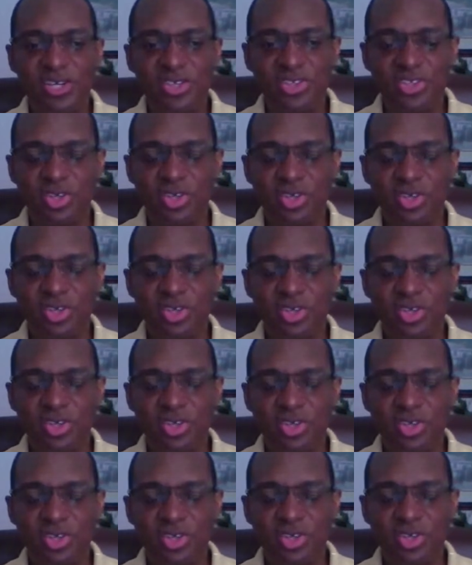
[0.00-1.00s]
So we're not
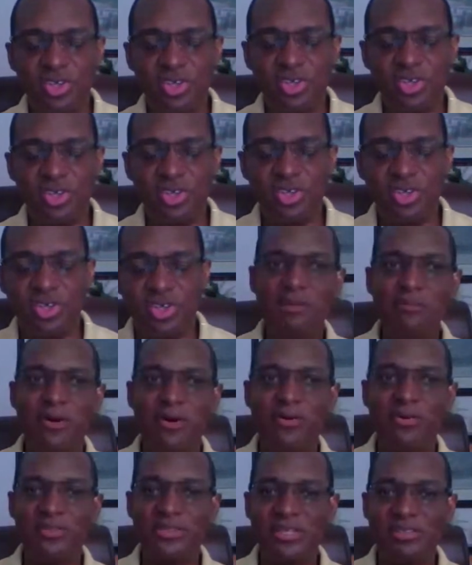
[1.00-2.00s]
talking about a
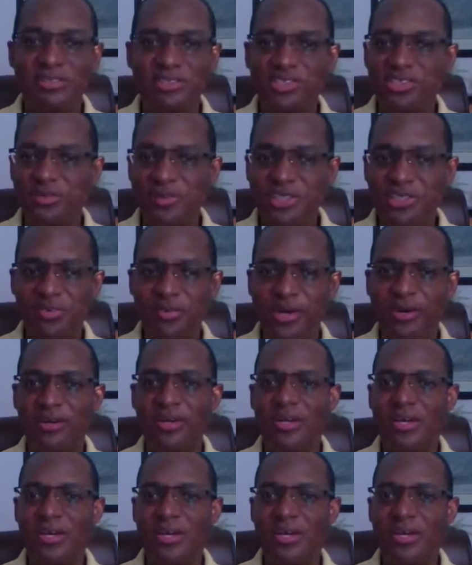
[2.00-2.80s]
situation where